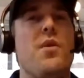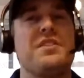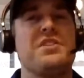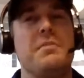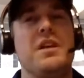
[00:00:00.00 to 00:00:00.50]
want
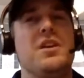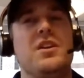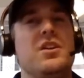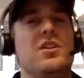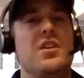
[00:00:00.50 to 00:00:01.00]
this to
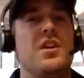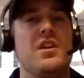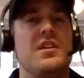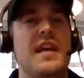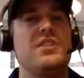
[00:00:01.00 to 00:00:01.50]
be
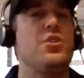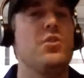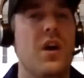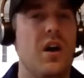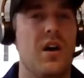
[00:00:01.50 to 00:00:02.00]
take too
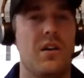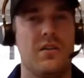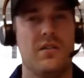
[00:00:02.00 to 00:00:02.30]
long.